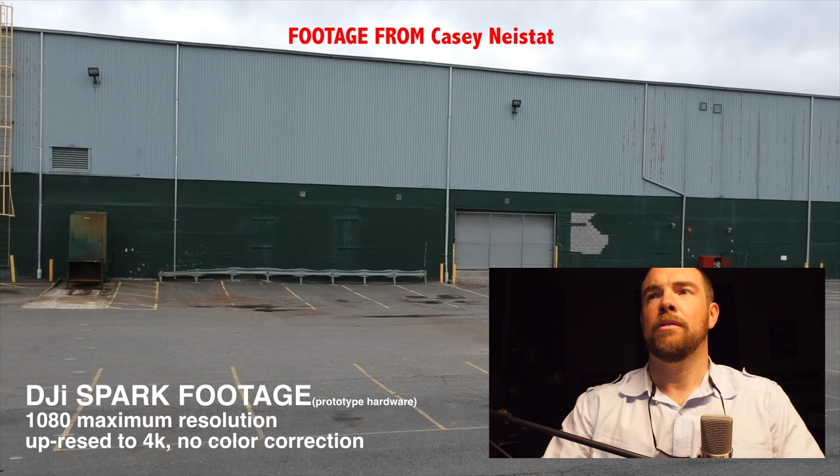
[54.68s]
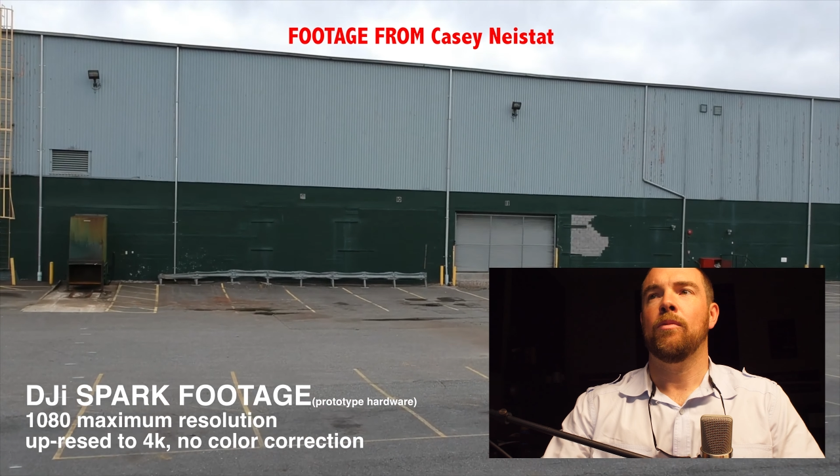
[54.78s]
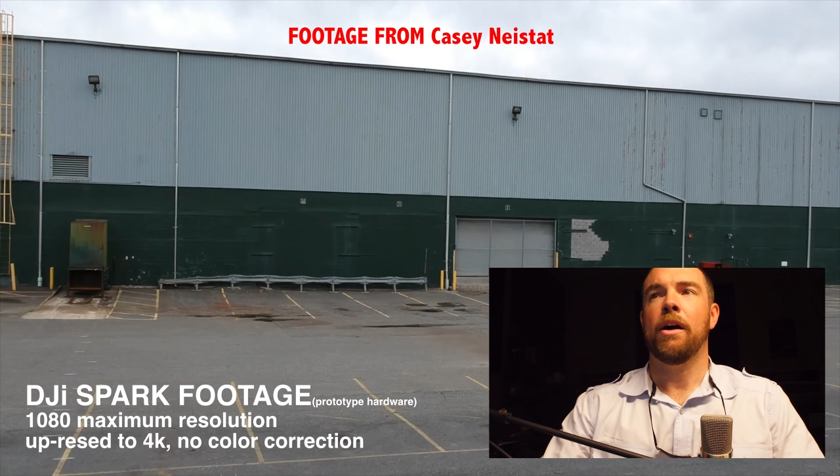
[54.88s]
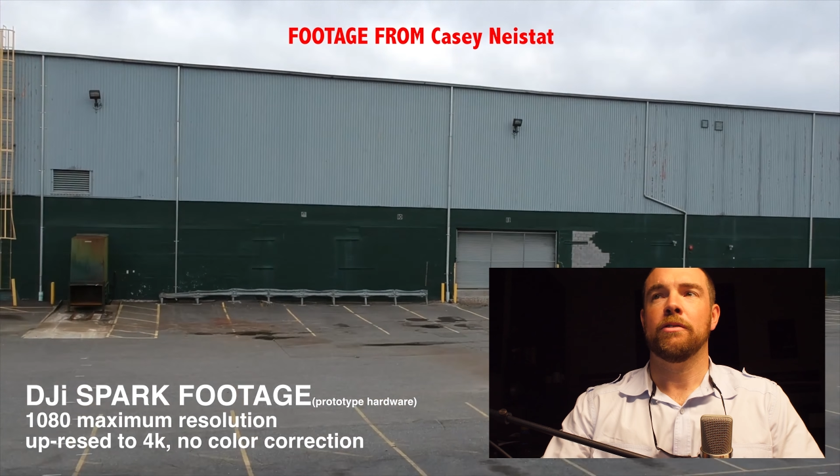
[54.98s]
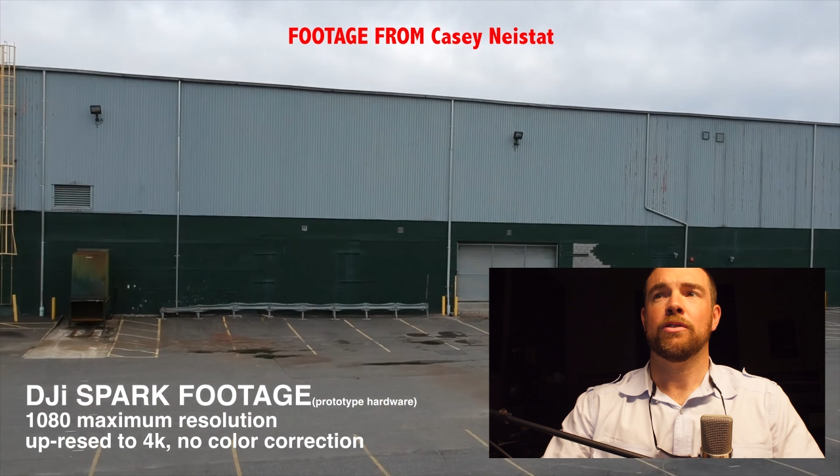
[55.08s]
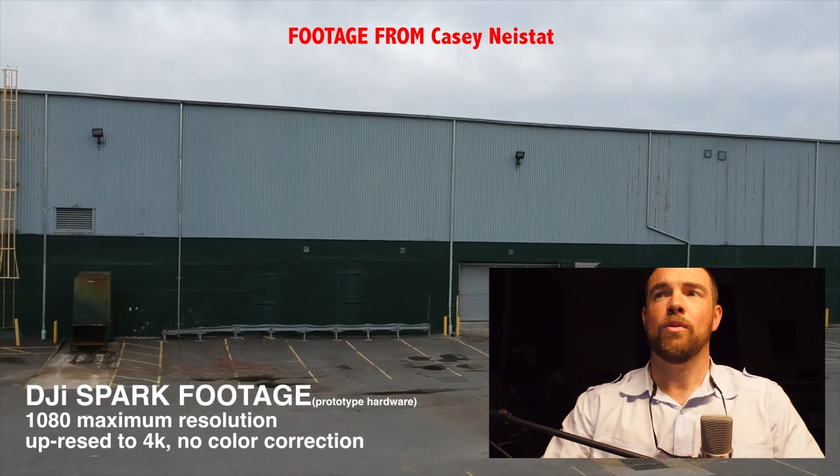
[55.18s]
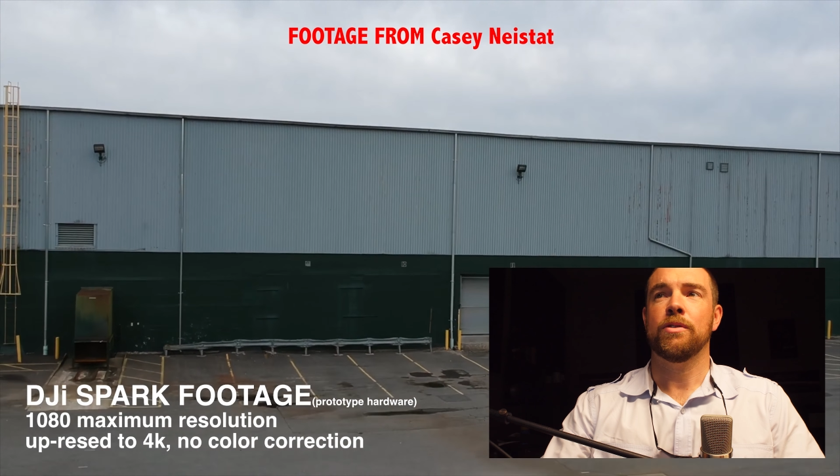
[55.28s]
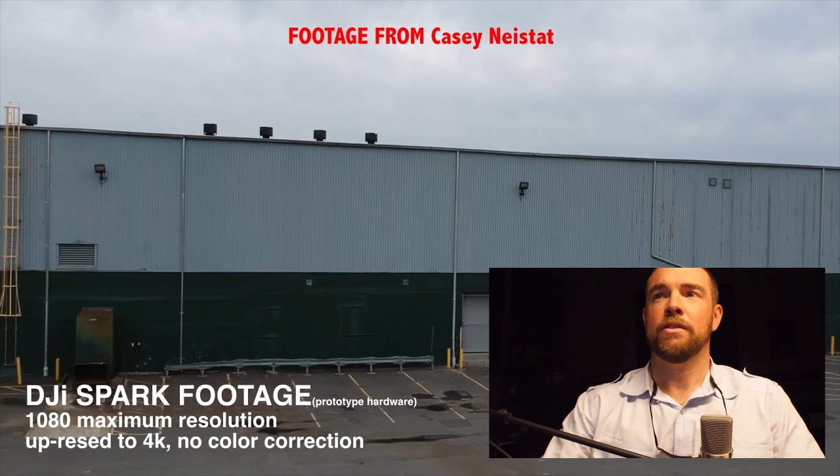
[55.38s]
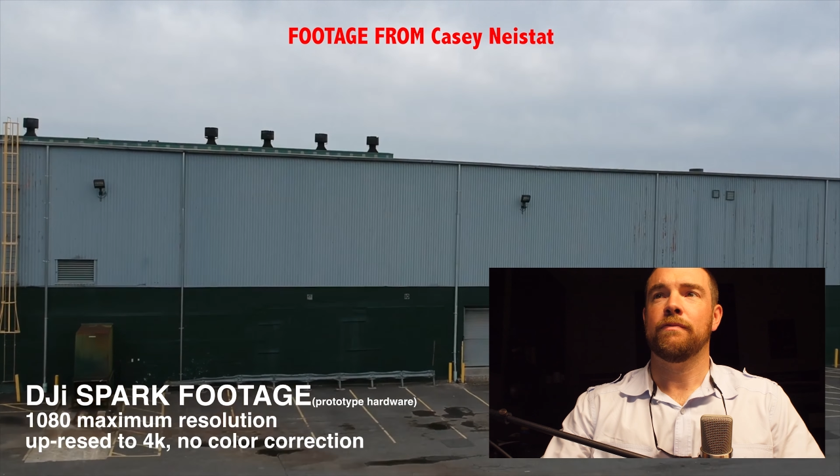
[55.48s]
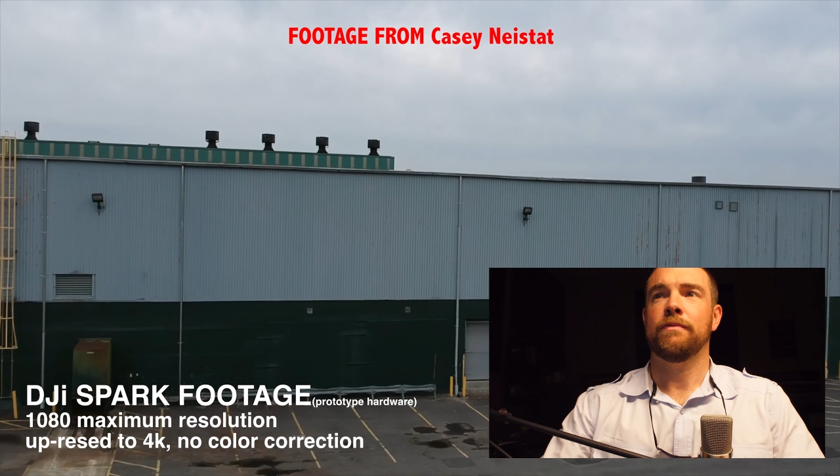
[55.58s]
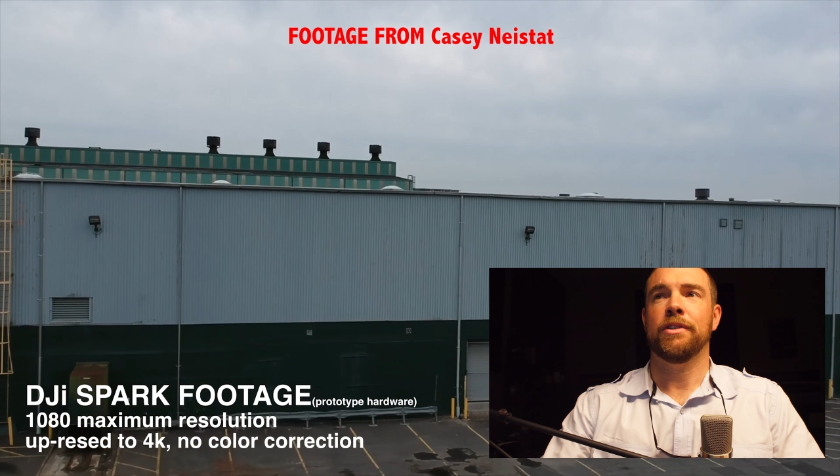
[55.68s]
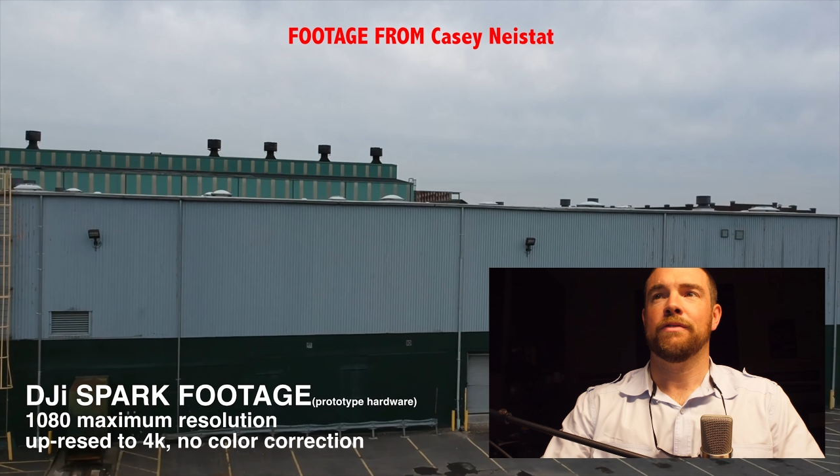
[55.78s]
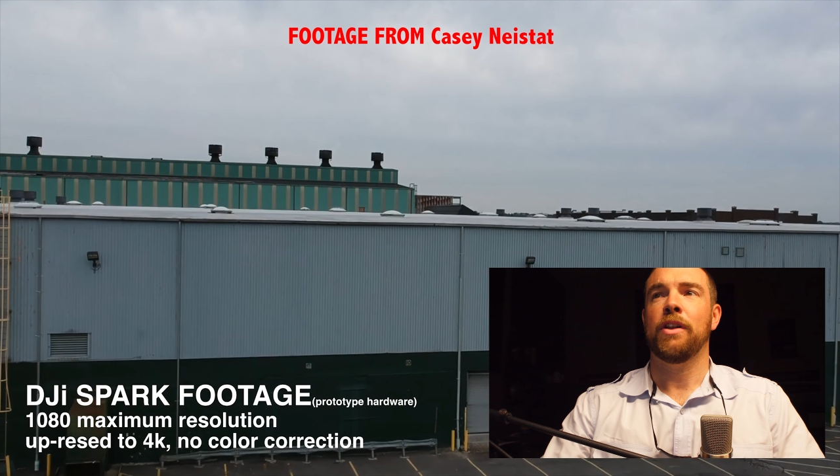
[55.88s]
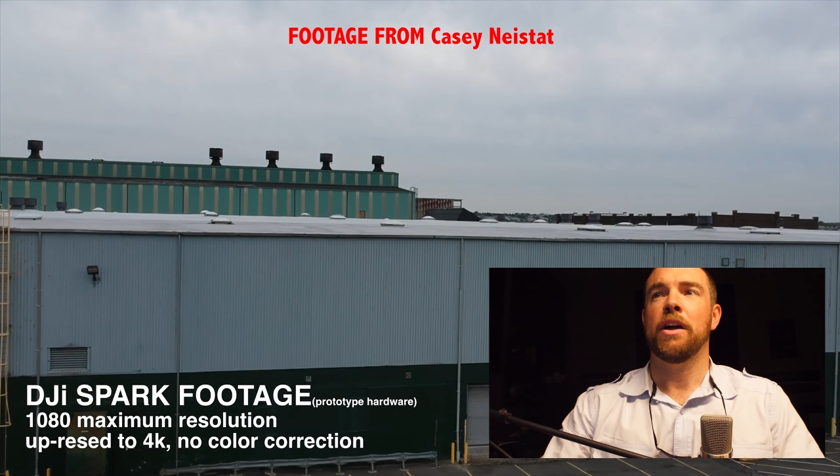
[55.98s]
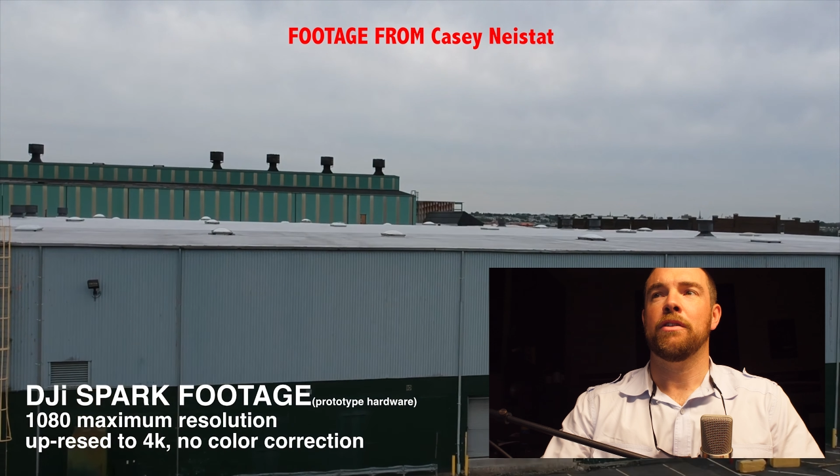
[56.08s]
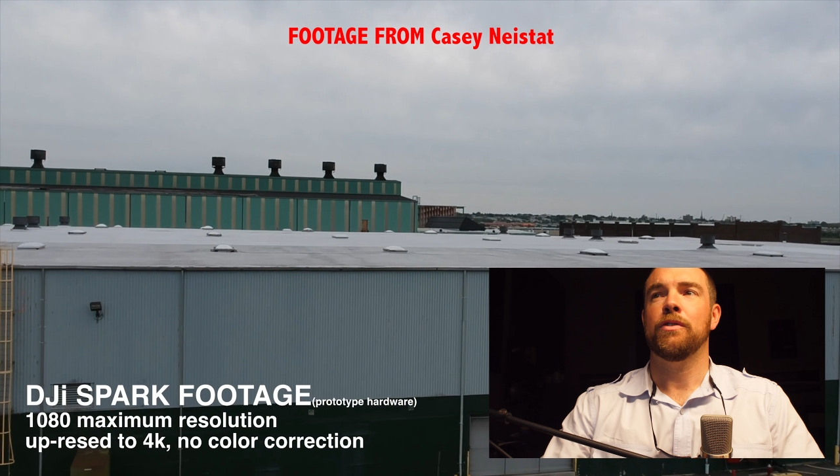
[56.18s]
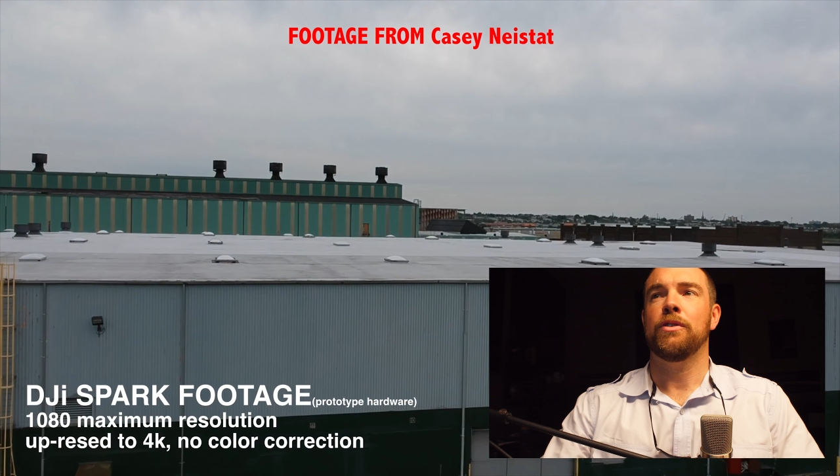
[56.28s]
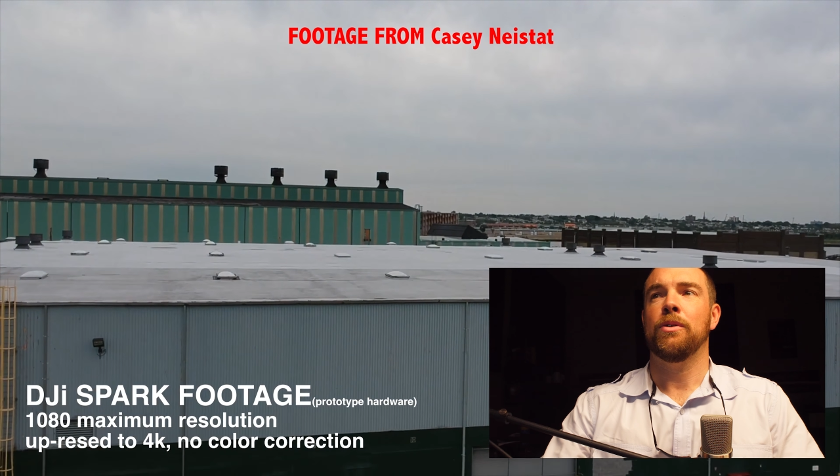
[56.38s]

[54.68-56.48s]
Wow, it's gorgeous just flying over New